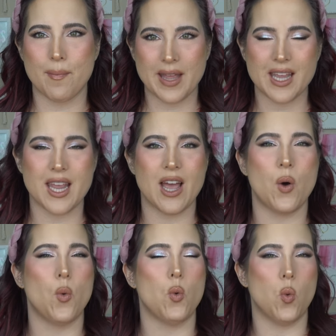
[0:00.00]
picking
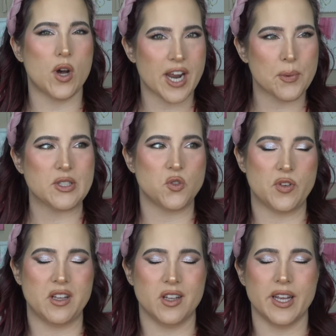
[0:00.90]
out what I was
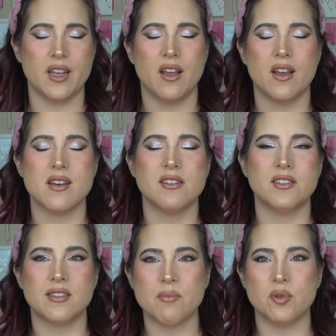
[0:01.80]
feeling.
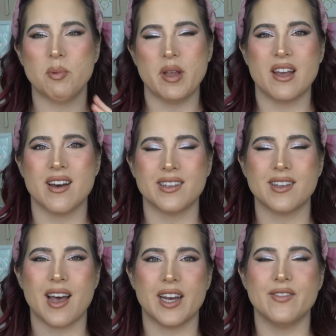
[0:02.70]
simply
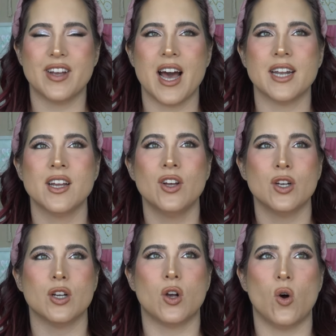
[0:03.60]
because I've got
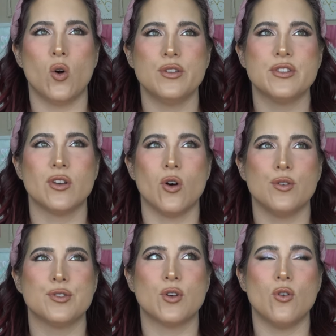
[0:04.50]
goals,
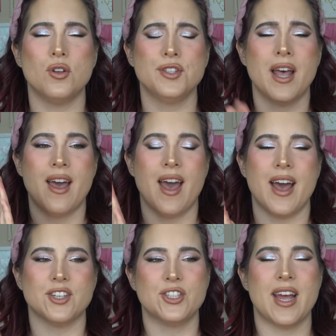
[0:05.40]
goals, goals,
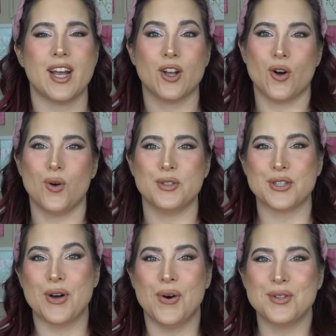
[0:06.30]
hashtag
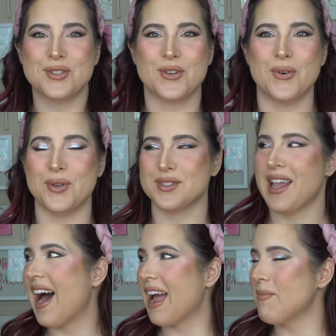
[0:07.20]
goals, goals, goals.
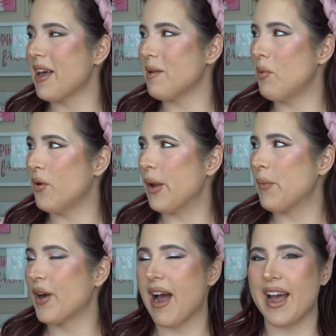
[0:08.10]
I'm at a point
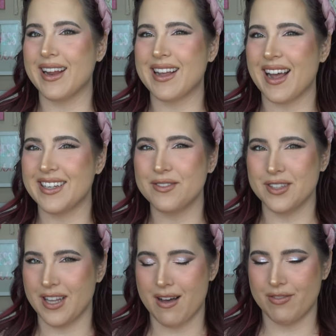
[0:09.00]
where I kind of
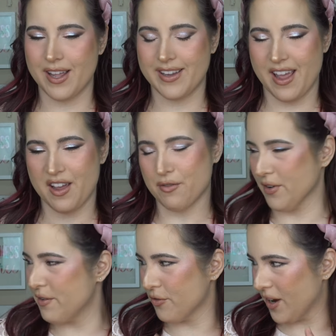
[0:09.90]
love like
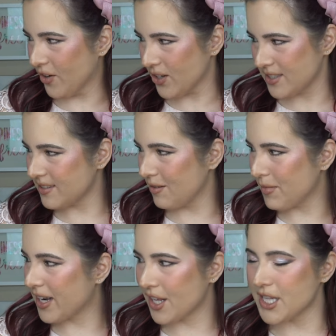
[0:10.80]
every fragrance in
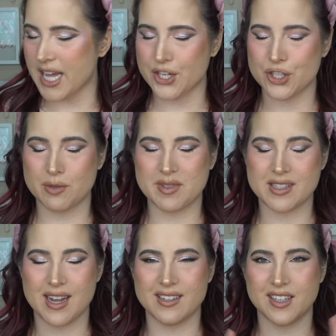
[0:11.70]
my collection
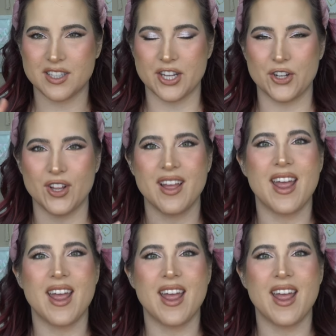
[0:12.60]
besides a little